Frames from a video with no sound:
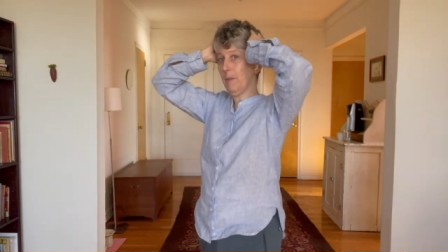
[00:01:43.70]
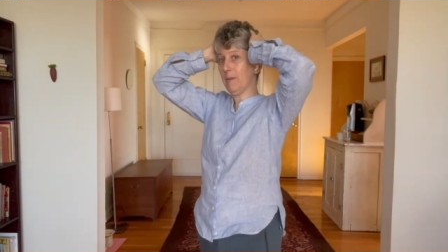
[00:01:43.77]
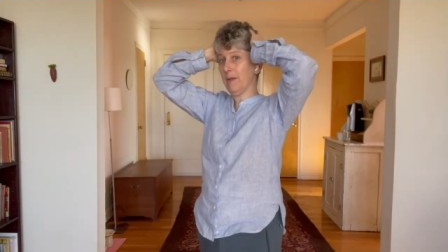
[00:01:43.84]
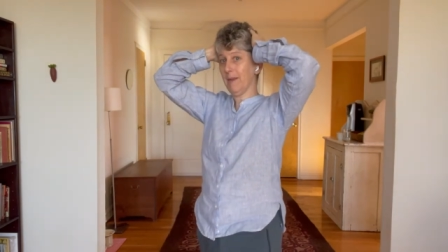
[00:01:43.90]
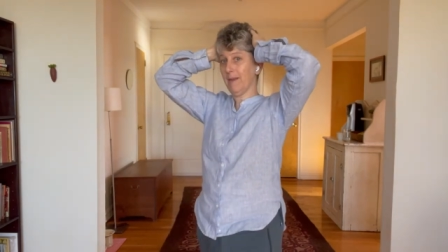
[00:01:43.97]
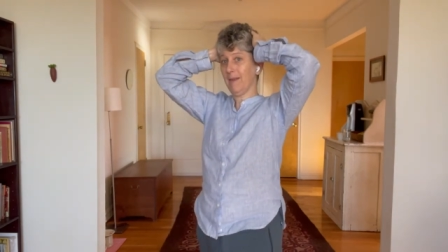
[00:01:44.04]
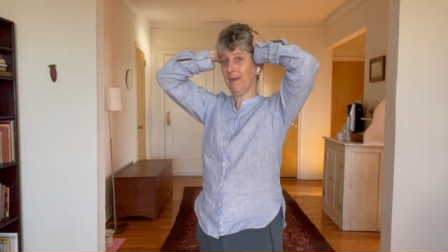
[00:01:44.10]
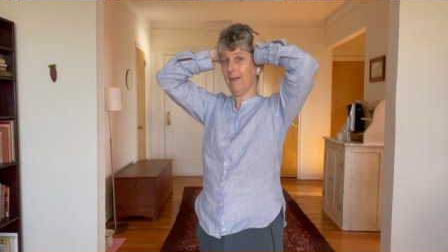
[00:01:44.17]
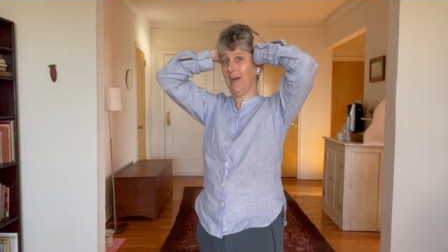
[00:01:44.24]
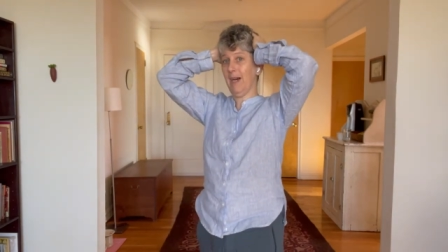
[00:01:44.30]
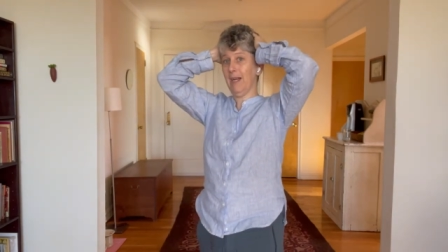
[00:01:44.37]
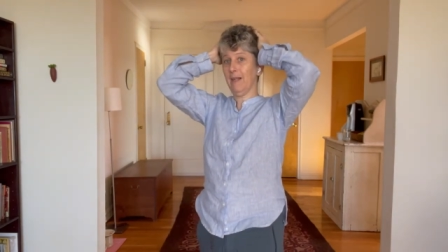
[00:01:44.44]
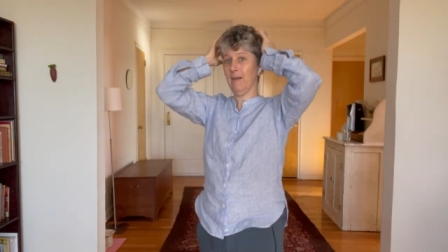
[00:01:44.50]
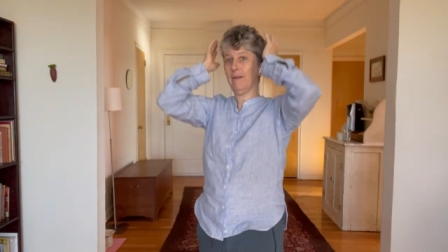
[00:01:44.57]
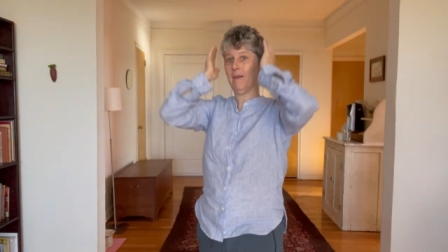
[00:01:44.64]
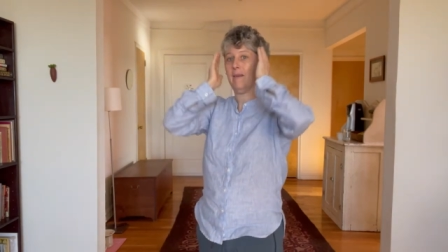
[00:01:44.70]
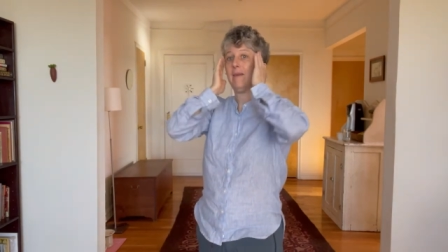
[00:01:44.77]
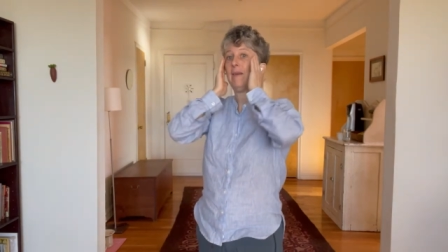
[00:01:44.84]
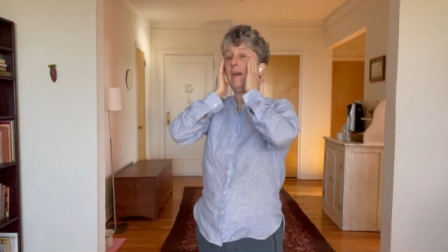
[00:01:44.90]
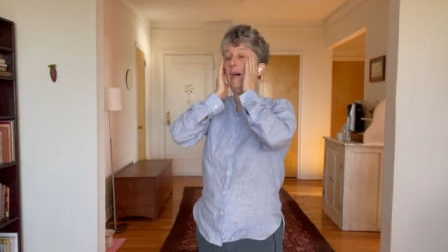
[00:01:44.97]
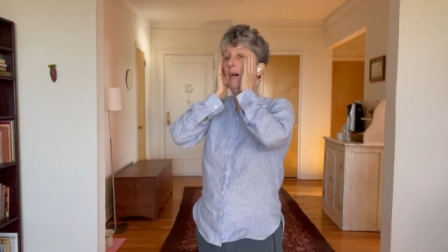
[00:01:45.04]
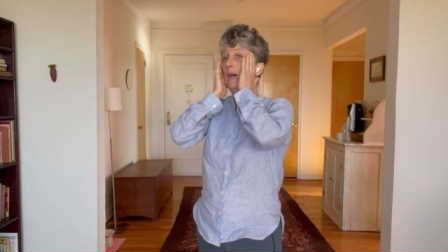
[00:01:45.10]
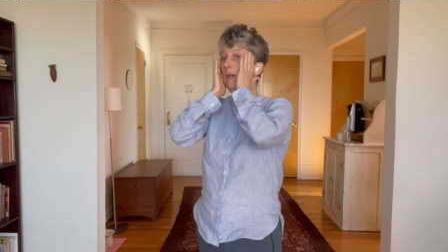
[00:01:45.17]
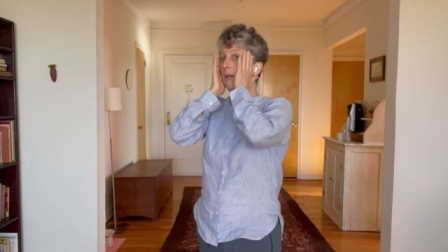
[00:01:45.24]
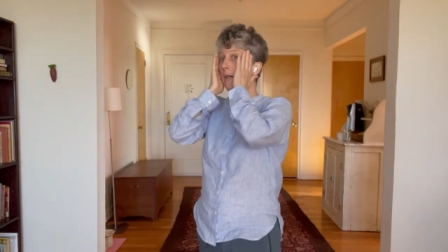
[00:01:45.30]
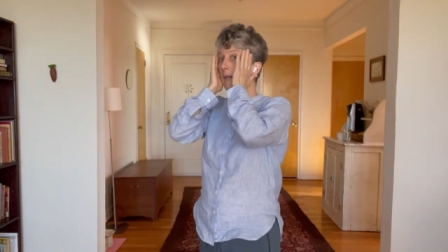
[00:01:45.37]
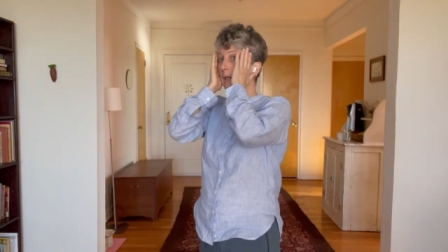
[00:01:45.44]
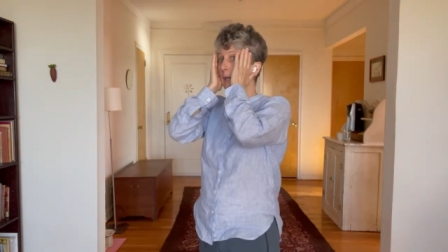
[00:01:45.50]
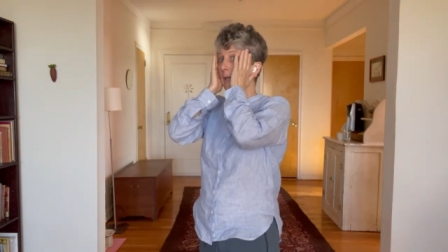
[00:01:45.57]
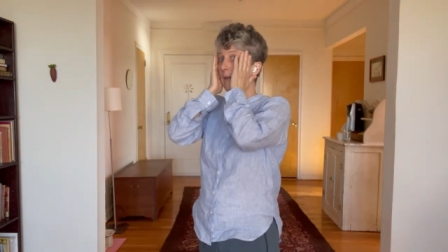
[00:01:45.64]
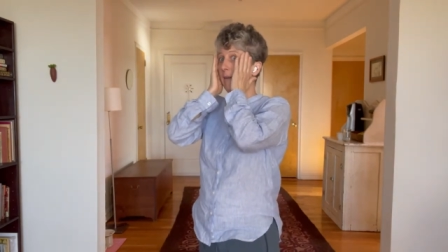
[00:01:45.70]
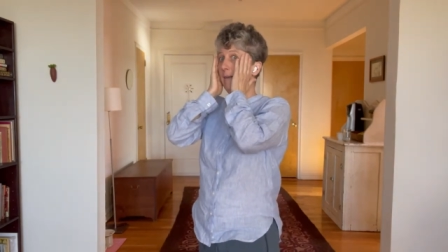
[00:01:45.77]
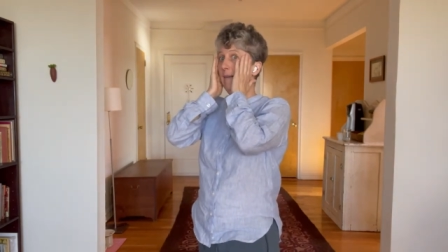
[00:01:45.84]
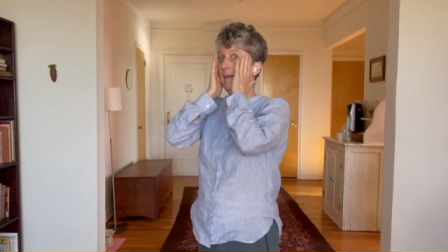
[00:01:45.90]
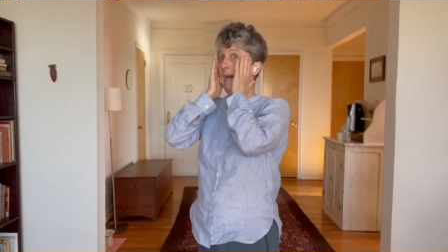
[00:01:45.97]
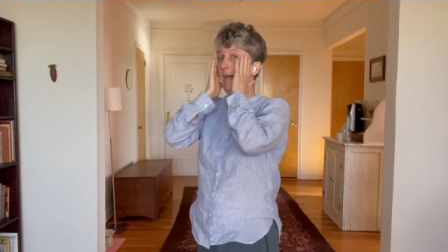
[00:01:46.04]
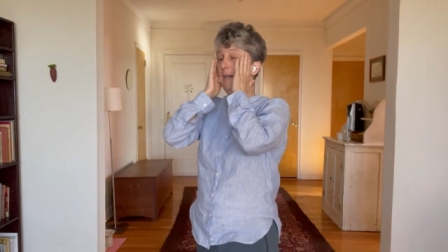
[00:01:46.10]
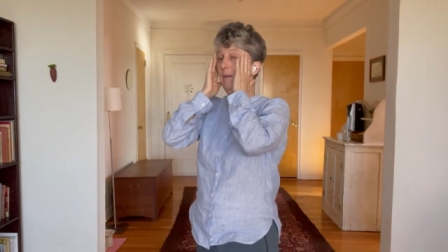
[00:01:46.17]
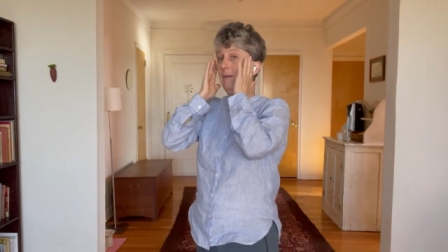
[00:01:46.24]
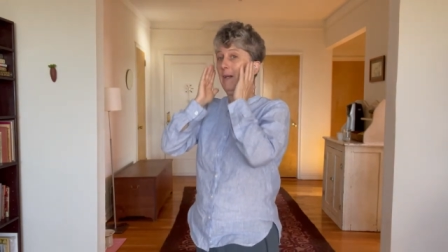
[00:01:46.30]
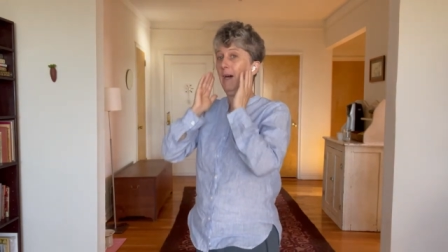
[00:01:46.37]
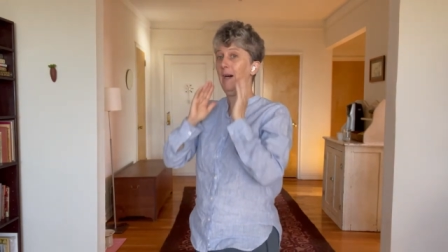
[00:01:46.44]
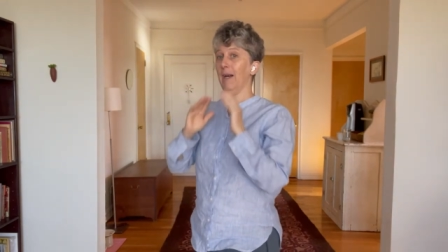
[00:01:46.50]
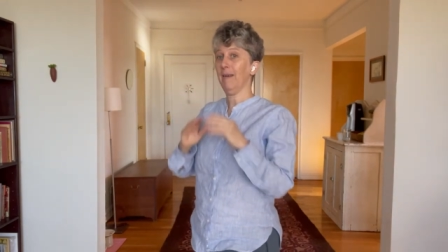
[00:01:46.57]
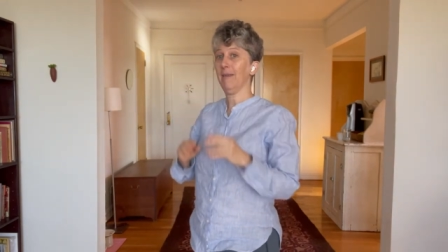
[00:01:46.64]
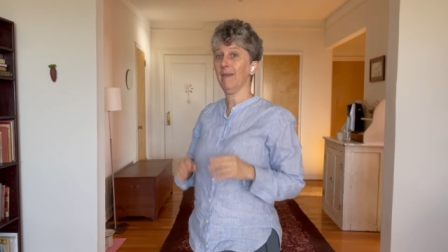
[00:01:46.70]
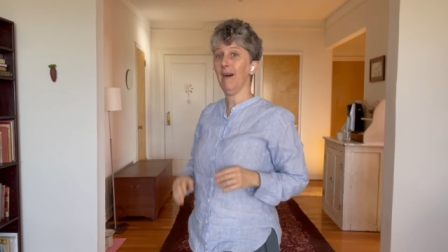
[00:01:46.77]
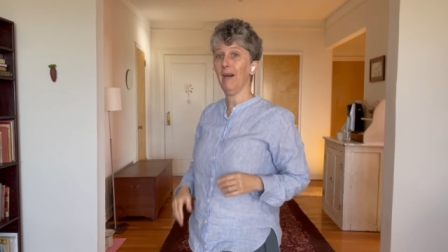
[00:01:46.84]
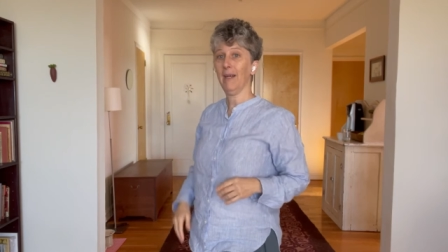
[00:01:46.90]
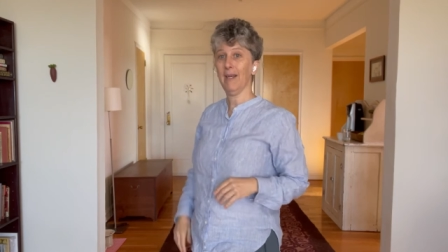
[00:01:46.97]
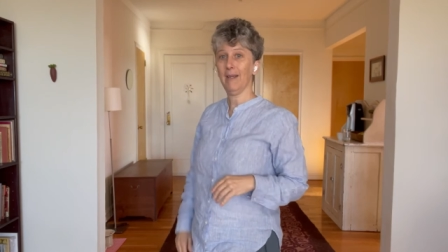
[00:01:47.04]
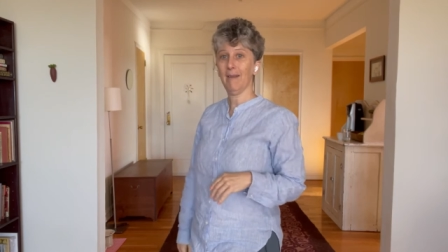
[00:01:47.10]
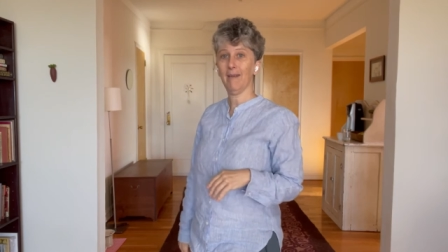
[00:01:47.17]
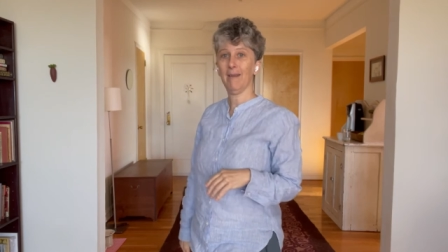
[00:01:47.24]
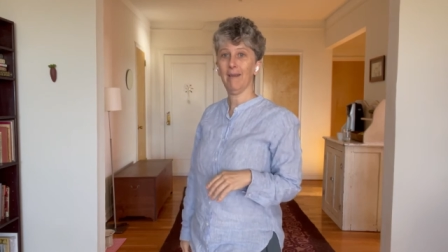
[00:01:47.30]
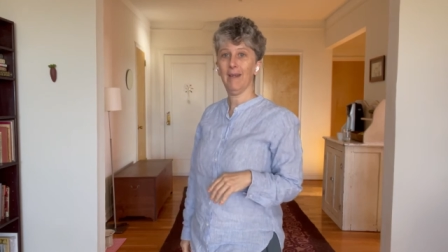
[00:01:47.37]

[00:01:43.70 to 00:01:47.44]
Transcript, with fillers: up to the side of the skull, the side of the eye sockets.